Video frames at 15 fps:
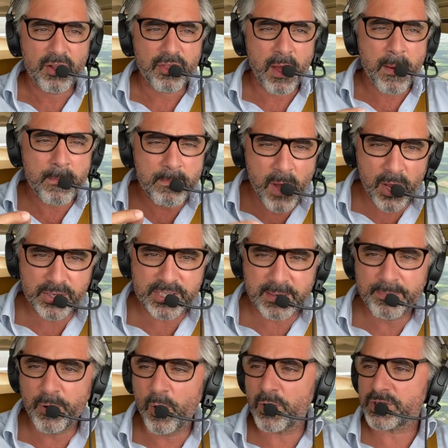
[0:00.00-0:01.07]
the most
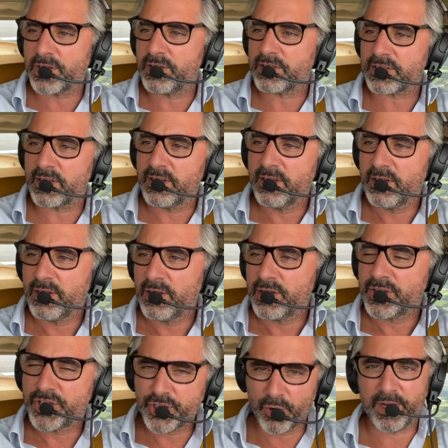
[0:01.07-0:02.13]
important
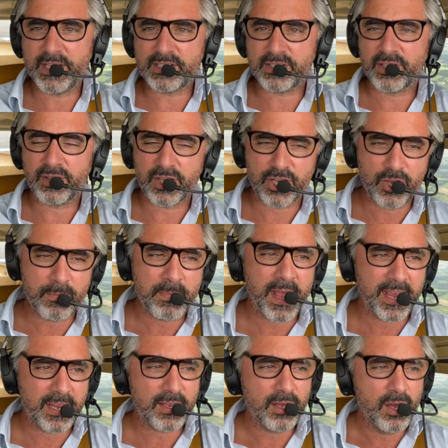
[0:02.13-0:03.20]
choice that you
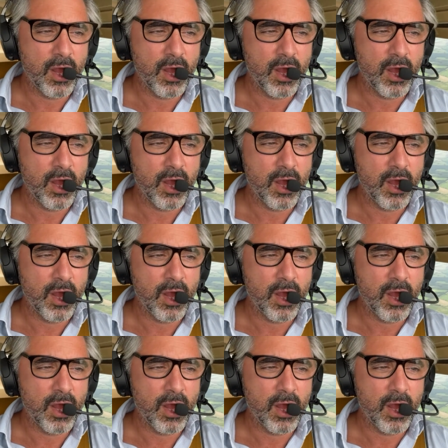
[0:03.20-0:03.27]
make,